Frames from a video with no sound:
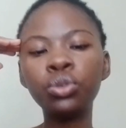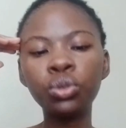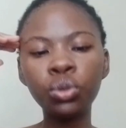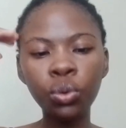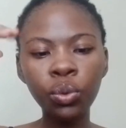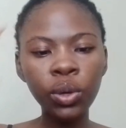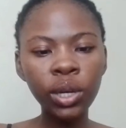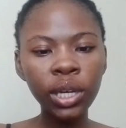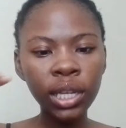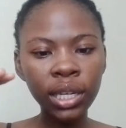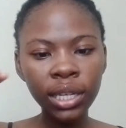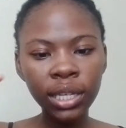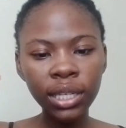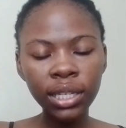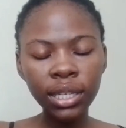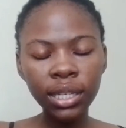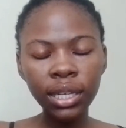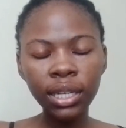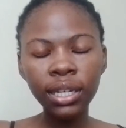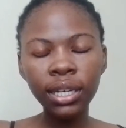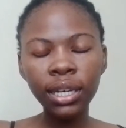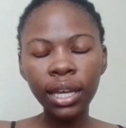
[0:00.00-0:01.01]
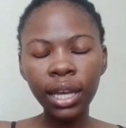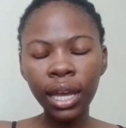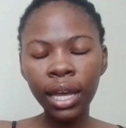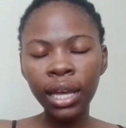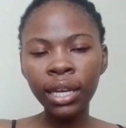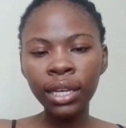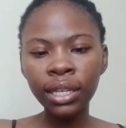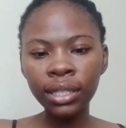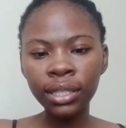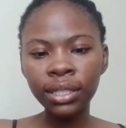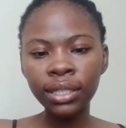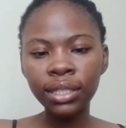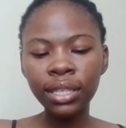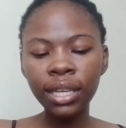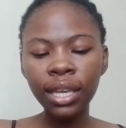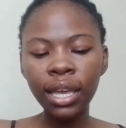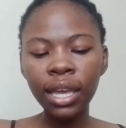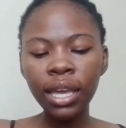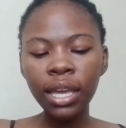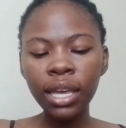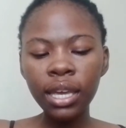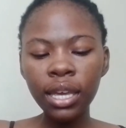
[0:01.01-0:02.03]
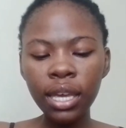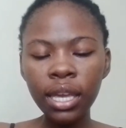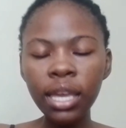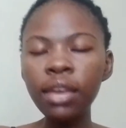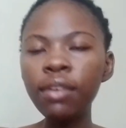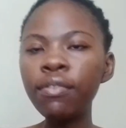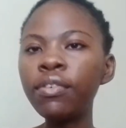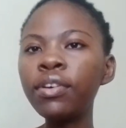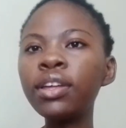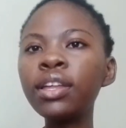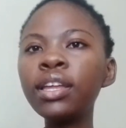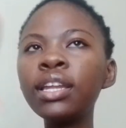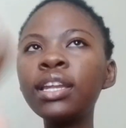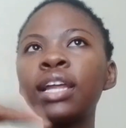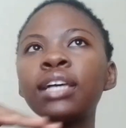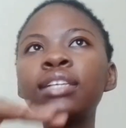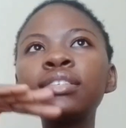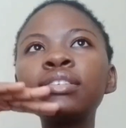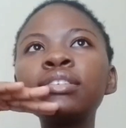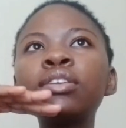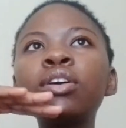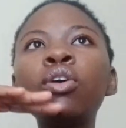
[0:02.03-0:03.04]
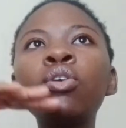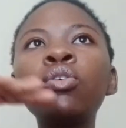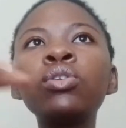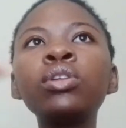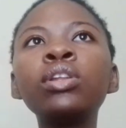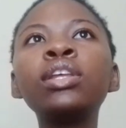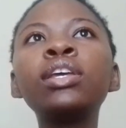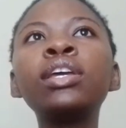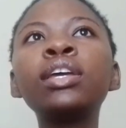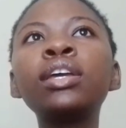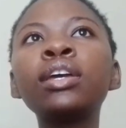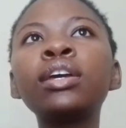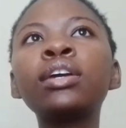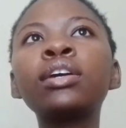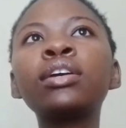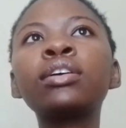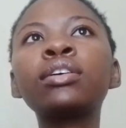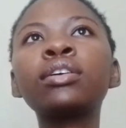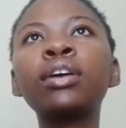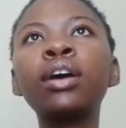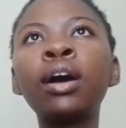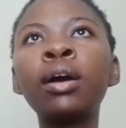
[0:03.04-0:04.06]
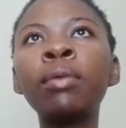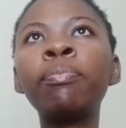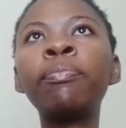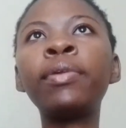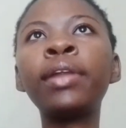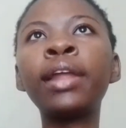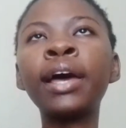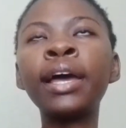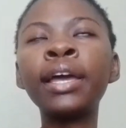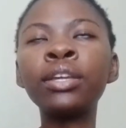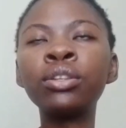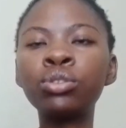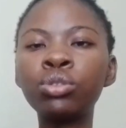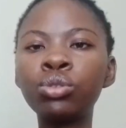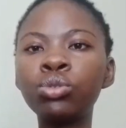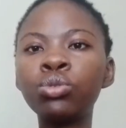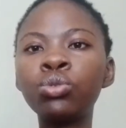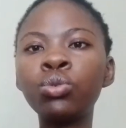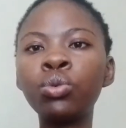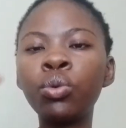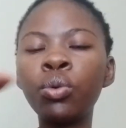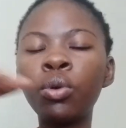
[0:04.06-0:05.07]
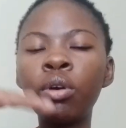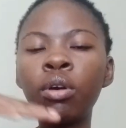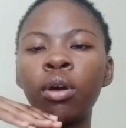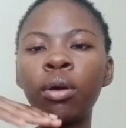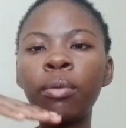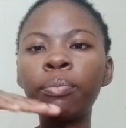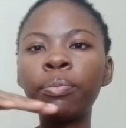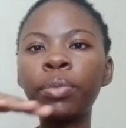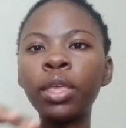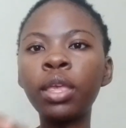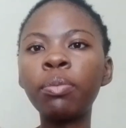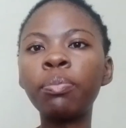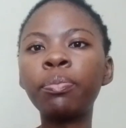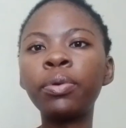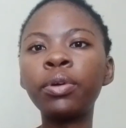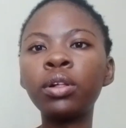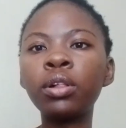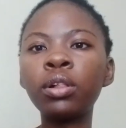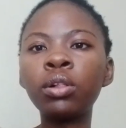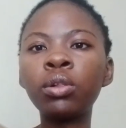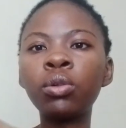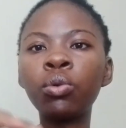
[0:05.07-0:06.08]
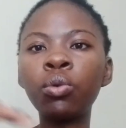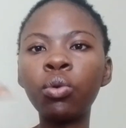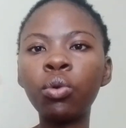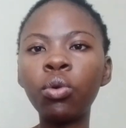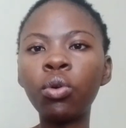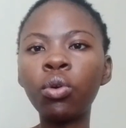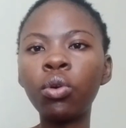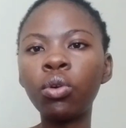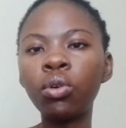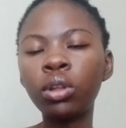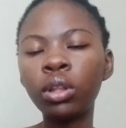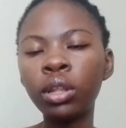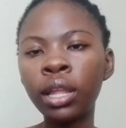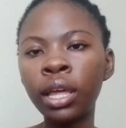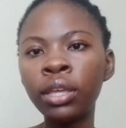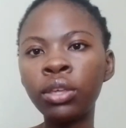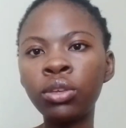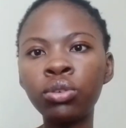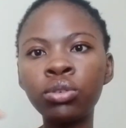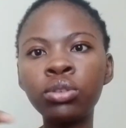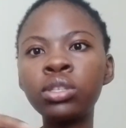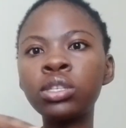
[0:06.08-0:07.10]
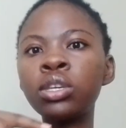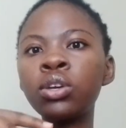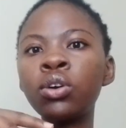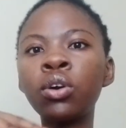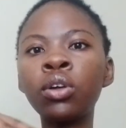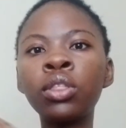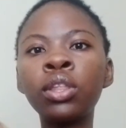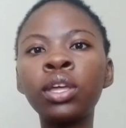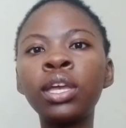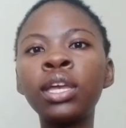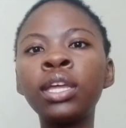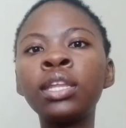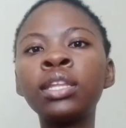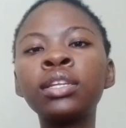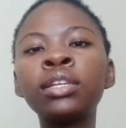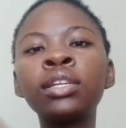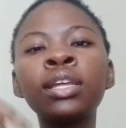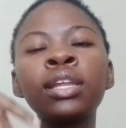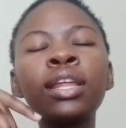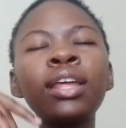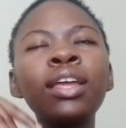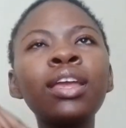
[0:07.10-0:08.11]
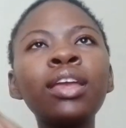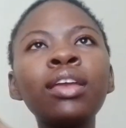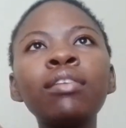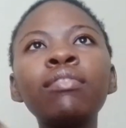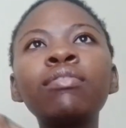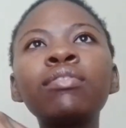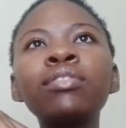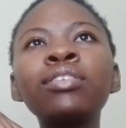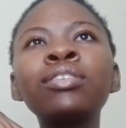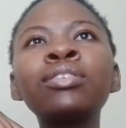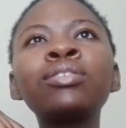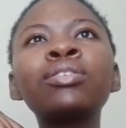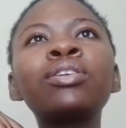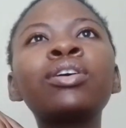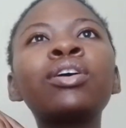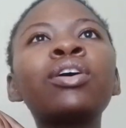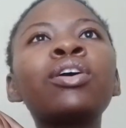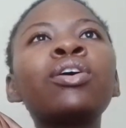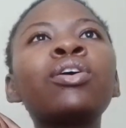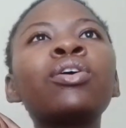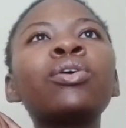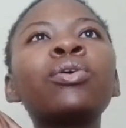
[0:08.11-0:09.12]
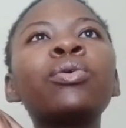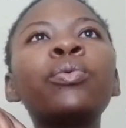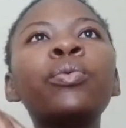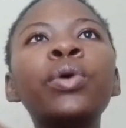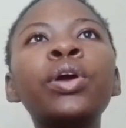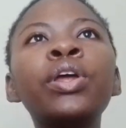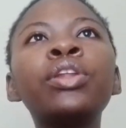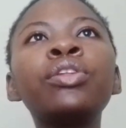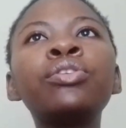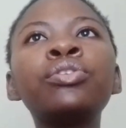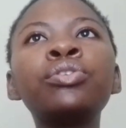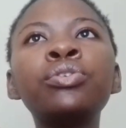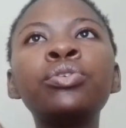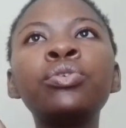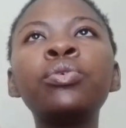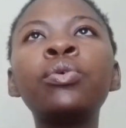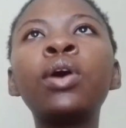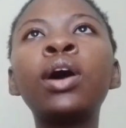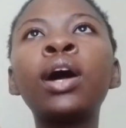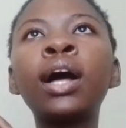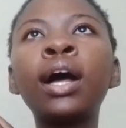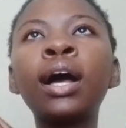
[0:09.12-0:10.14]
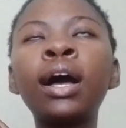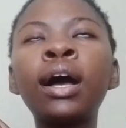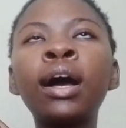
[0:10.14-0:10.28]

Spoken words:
do it, guys. Even it doesn't only apply to people like you see on the internet. Even when you are